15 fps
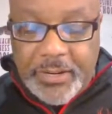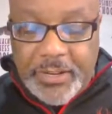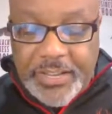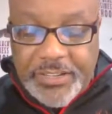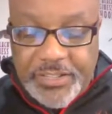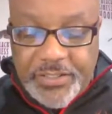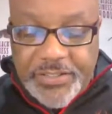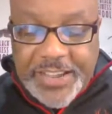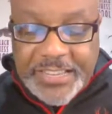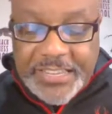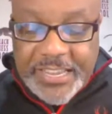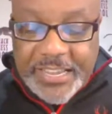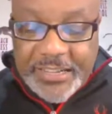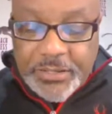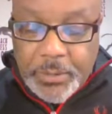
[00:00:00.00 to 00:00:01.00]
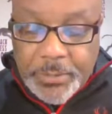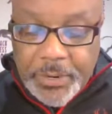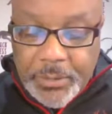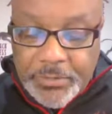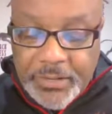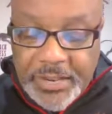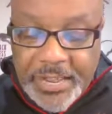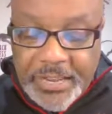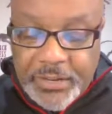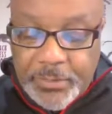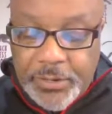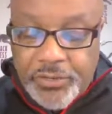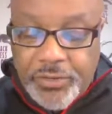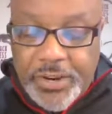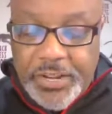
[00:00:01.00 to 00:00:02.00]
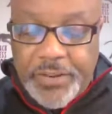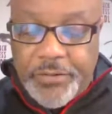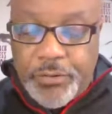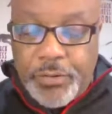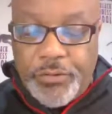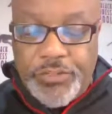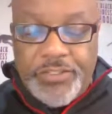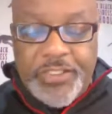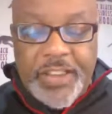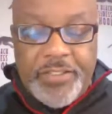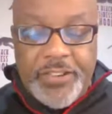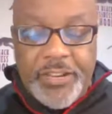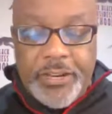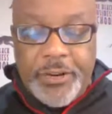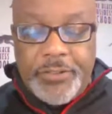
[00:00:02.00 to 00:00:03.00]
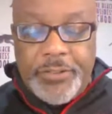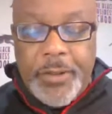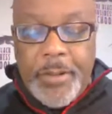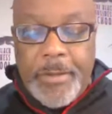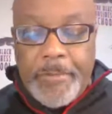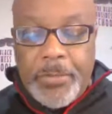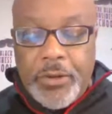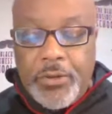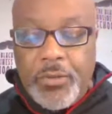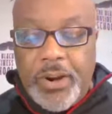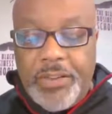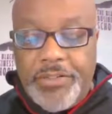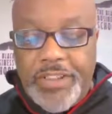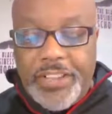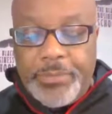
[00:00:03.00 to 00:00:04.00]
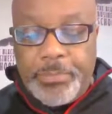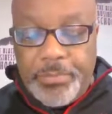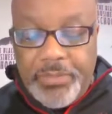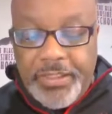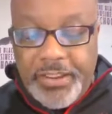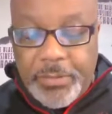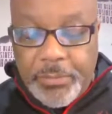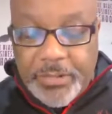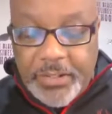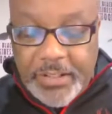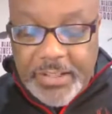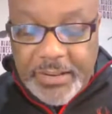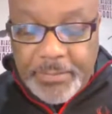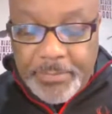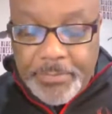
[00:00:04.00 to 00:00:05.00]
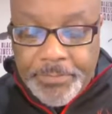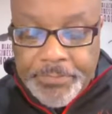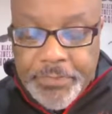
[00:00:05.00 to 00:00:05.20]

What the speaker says: alleged and the fact that XRP was allowed to be traded for over 7 years, Grunfest pleaded with Clayton,